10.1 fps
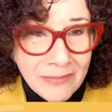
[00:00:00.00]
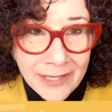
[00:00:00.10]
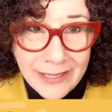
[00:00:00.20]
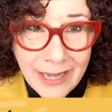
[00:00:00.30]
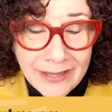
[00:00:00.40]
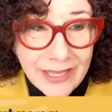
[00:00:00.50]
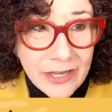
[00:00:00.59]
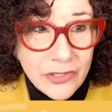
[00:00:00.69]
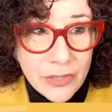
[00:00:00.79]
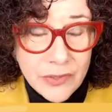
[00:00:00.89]
my God, the
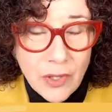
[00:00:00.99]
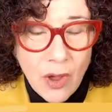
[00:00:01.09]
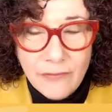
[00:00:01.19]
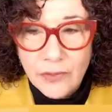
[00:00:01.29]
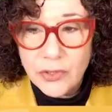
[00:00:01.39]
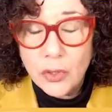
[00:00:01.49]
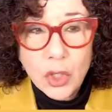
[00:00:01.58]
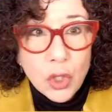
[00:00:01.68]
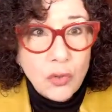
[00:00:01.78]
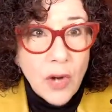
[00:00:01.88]
energy was awful. So
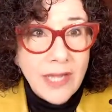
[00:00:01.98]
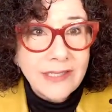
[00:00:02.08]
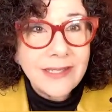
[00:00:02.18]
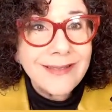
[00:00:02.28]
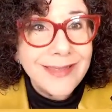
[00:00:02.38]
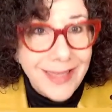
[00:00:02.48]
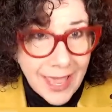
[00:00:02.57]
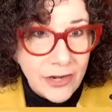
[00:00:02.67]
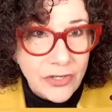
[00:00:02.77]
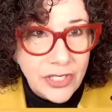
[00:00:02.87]
trust the
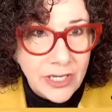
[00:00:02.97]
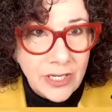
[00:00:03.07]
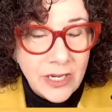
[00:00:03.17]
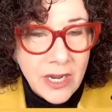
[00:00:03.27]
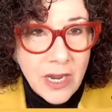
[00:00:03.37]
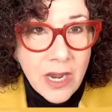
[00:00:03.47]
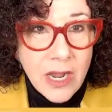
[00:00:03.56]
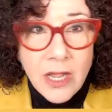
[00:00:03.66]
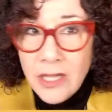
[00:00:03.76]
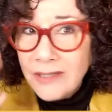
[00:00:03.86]
energy
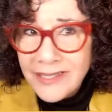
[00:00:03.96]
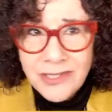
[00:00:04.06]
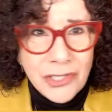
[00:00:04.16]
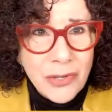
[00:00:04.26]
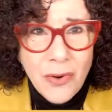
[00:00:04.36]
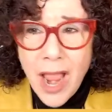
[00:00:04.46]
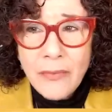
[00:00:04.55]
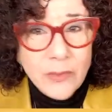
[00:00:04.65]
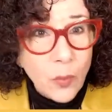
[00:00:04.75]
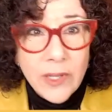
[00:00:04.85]
listen to i
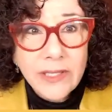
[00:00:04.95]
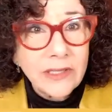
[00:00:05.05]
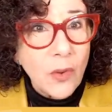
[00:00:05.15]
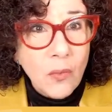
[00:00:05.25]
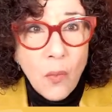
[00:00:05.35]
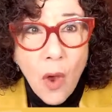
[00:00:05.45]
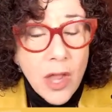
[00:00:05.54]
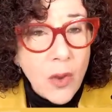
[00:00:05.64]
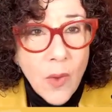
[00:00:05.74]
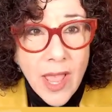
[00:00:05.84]
was willing to walk
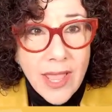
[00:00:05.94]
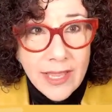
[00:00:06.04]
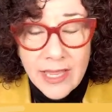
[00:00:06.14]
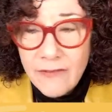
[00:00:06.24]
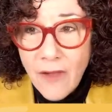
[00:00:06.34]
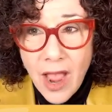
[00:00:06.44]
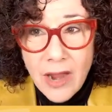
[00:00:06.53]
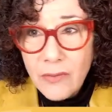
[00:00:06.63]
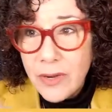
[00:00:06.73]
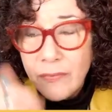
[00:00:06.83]
away if i
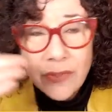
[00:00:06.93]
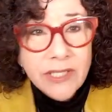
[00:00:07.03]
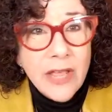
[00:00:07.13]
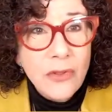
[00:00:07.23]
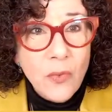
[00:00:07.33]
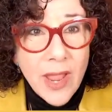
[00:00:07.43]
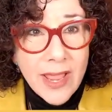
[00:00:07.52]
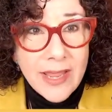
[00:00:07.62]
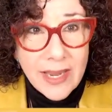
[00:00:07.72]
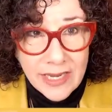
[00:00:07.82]
if it was the other
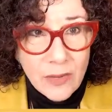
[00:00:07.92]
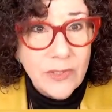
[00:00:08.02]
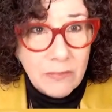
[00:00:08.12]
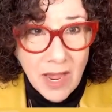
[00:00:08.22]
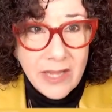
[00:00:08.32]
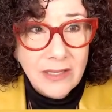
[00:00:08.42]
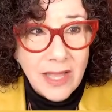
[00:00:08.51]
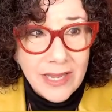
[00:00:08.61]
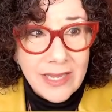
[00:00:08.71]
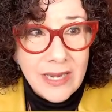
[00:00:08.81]
way and he was my
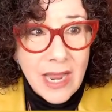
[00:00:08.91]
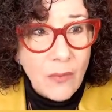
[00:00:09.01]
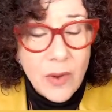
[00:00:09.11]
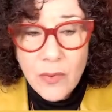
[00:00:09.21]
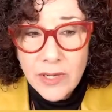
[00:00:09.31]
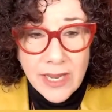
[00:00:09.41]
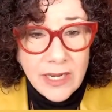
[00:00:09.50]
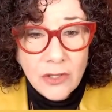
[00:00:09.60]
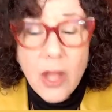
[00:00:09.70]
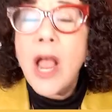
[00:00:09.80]
client and we weren't getting
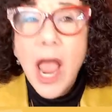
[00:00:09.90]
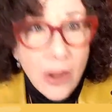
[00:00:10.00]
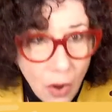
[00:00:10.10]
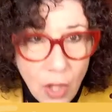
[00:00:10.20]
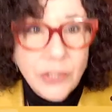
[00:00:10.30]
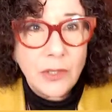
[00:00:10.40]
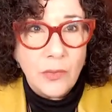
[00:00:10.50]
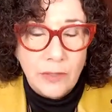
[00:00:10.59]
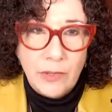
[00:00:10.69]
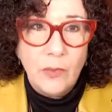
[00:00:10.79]
along i mm-hmm. also
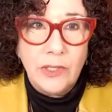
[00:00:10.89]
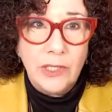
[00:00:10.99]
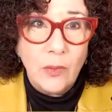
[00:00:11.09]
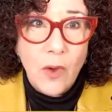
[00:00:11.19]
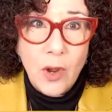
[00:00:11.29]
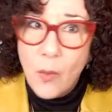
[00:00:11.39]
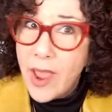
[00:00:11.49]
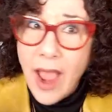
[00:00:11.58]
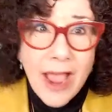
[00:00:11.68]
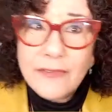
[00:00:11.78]
would have been willing to walk away
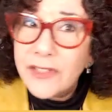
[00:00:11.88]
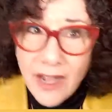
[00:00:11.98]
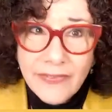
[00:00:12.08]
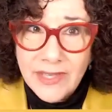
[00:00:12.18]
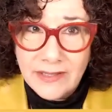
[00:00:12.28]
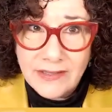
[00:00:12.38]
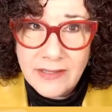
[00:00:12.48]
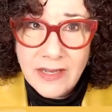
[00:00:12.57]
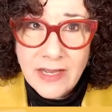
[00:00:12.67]
i've done this